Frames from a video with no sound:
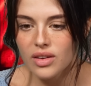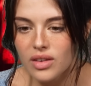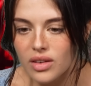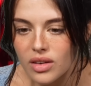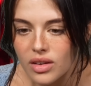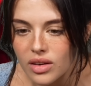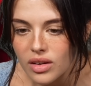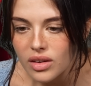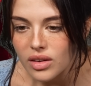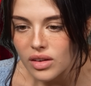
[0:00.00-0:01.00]

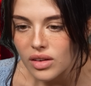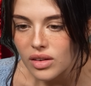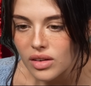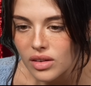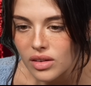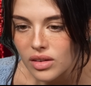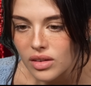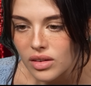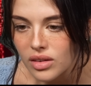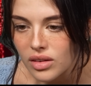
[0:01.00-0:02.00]

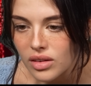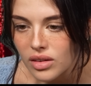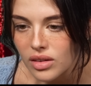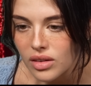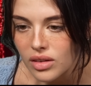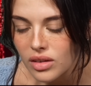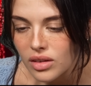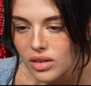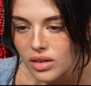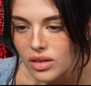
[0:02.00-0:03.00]

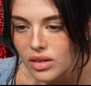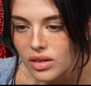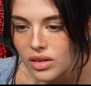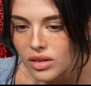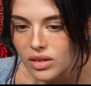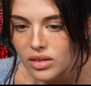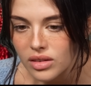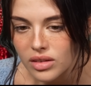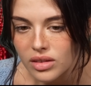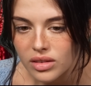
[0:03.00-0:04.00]

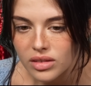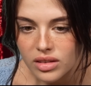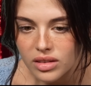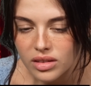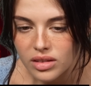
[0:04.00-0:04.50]
(silent)